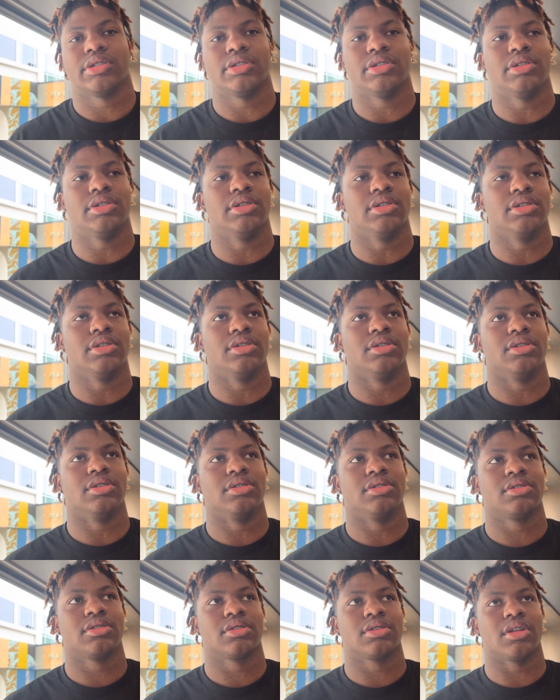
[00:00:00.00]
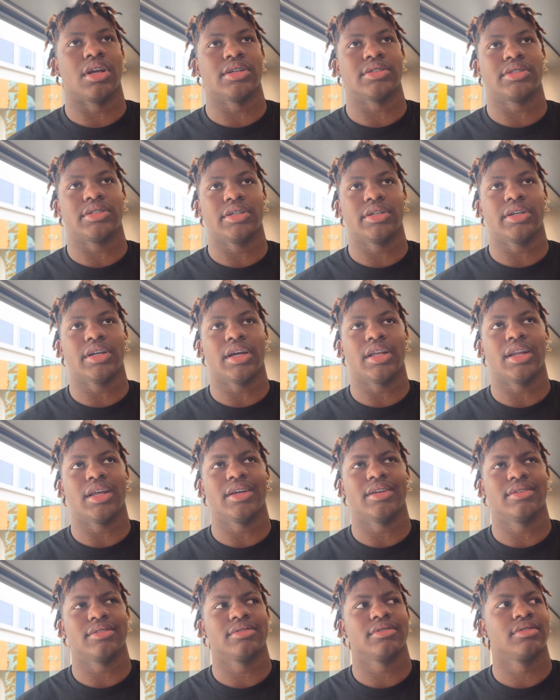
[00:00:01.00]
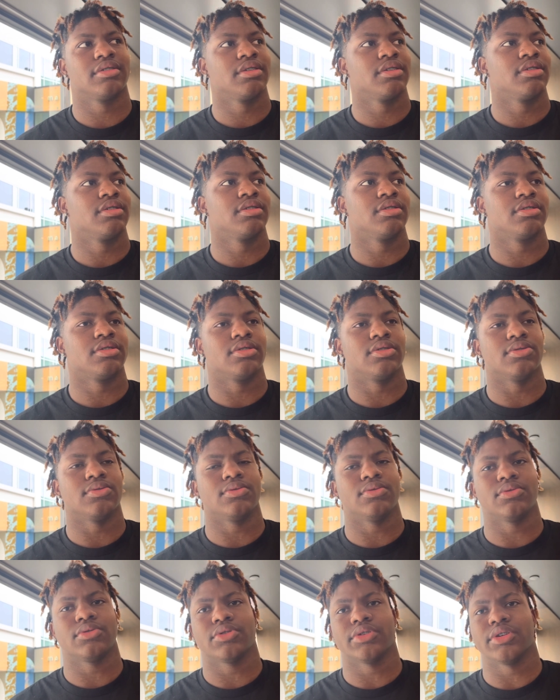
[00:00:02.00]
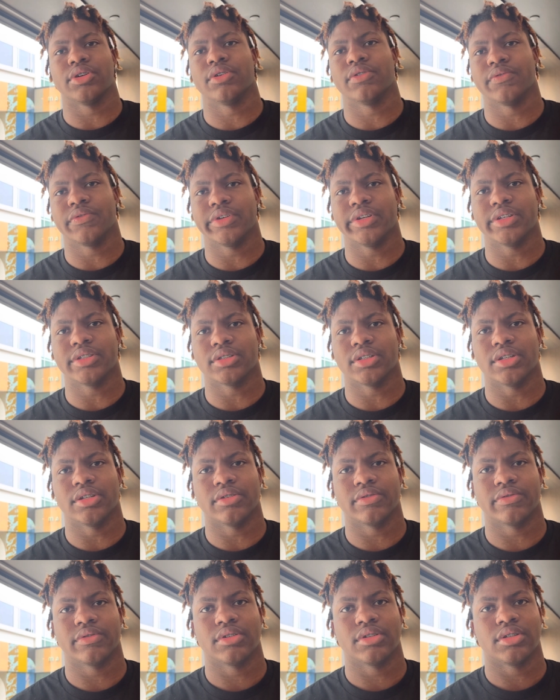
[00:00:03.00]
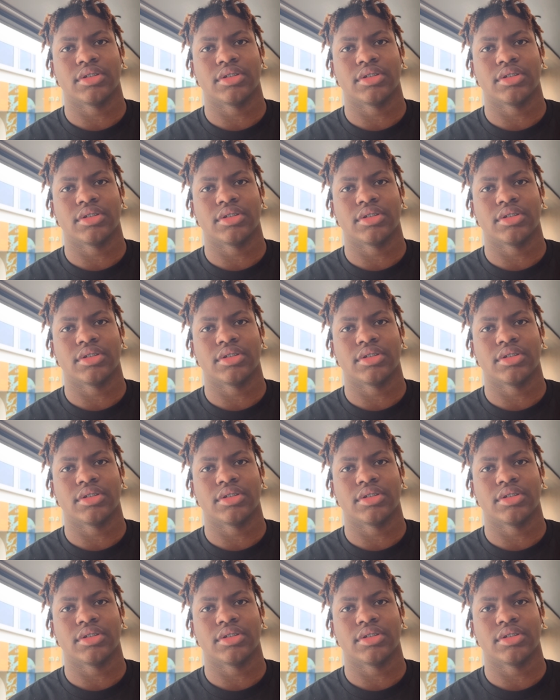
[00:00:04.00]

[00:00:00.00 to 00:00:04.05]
Uh, I still got like two, three OVs left,